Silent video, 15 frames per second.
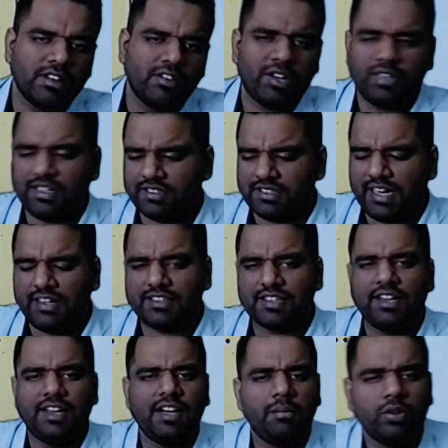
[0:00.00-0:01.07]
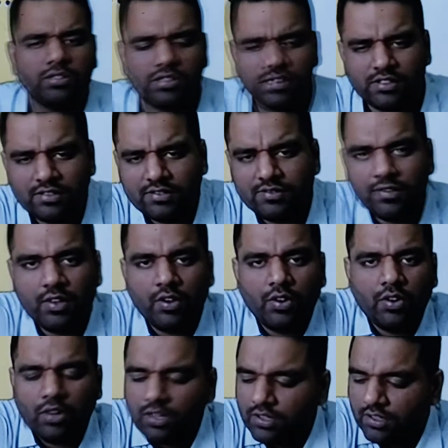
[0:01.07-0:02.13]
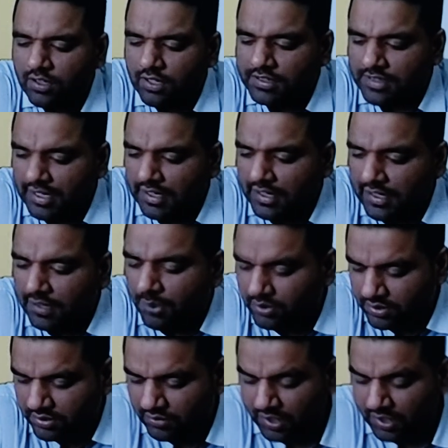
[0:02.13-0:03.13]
What do you think? Cell does contain any bones? Does cell contain any bones?